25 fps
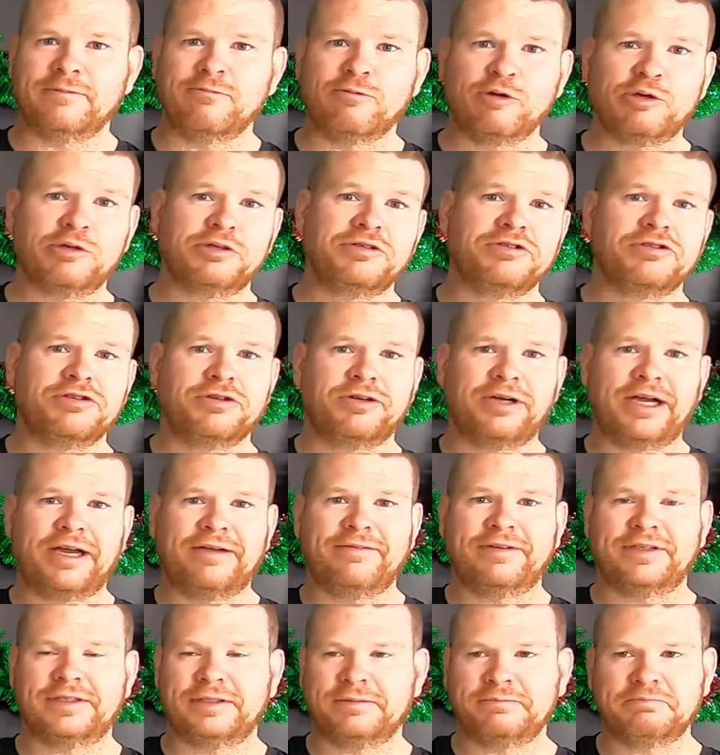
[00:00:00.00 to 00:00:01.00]
Walkinshaw
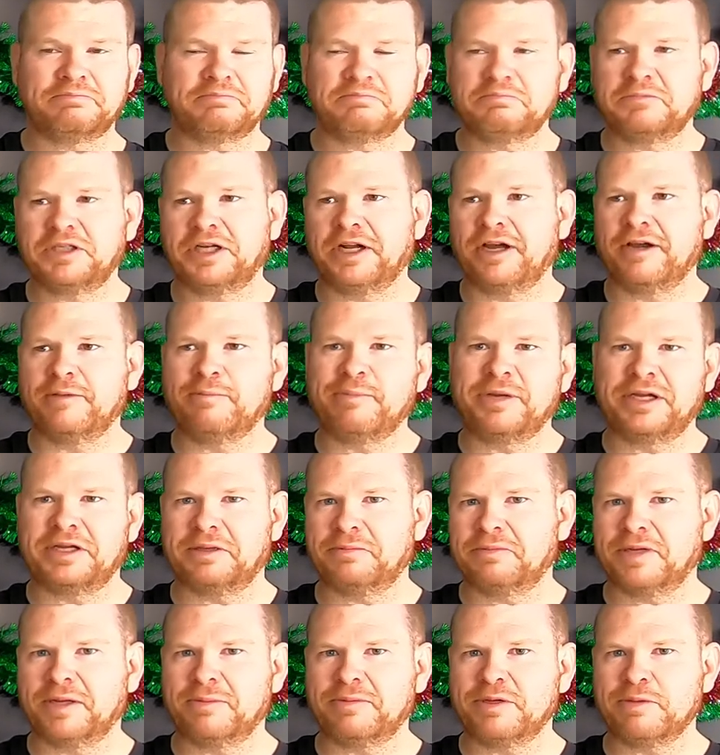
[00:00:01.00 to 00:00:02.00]
having, you know,
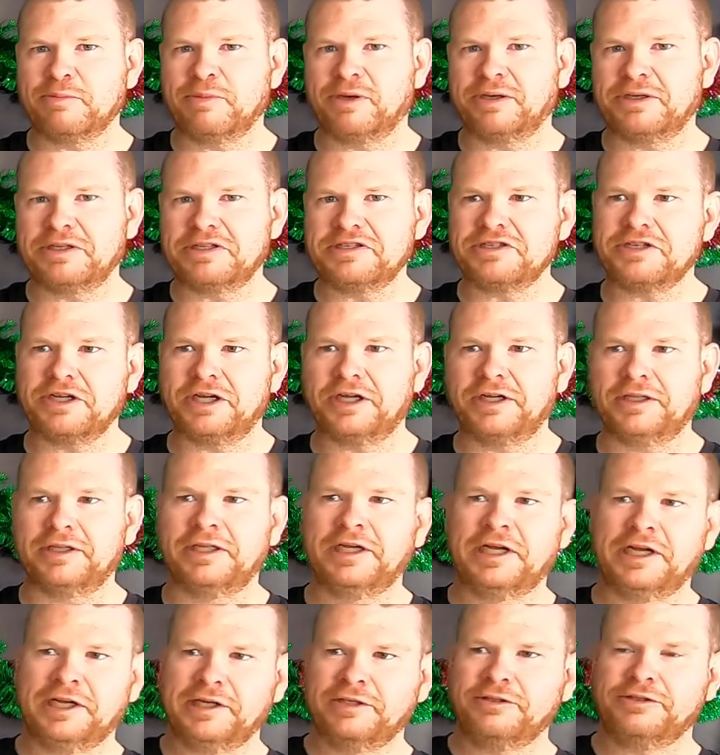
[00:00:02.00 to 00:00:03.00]
BMW body shell,